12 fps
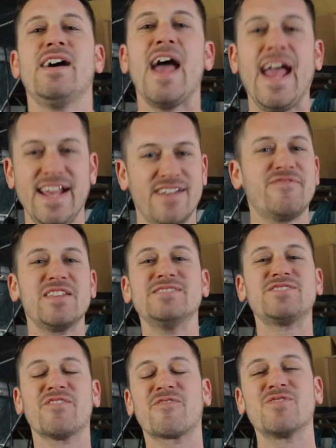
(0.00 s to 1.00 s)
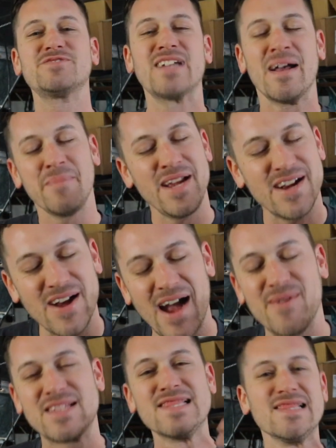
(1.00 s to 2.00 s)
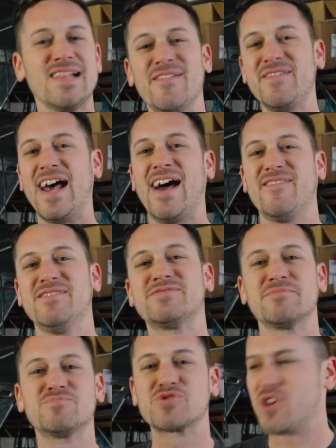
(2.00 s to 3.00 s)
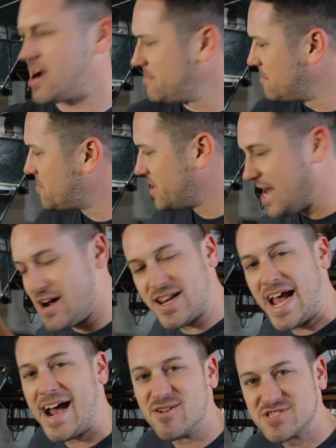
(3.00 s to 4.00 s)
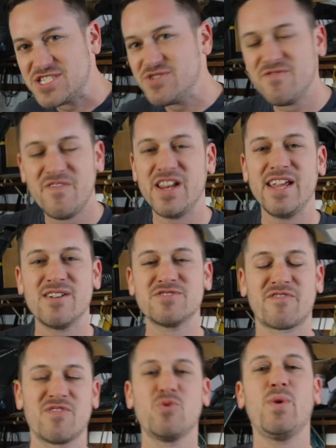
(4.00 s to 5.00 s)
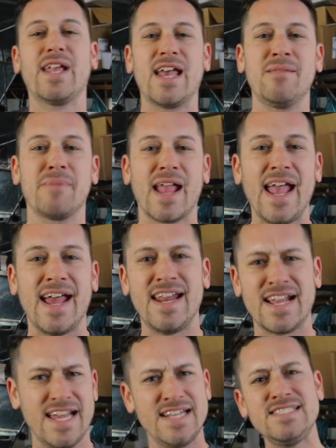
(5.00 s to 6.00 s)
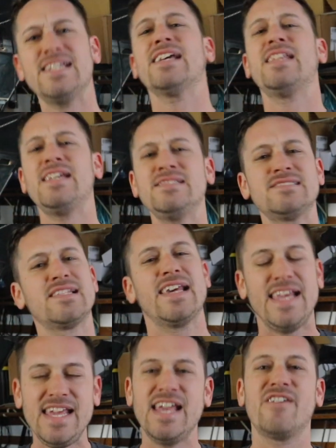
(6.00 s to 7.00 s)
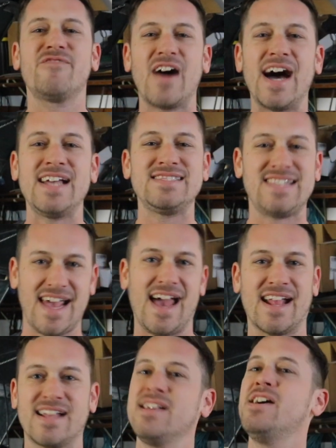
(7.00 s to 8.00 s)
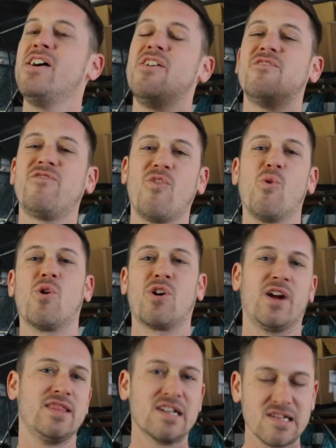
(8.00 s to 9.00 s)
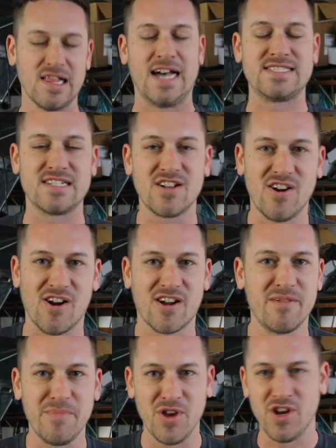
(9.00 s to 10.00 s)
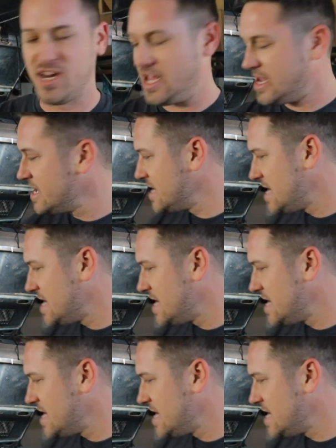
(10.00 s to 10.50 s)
Hey, if this is your first time here, I would love to have you subscribe. I'm putting out how-to videos for the weekend mechanic and digging into the EFI tech for the classic car community.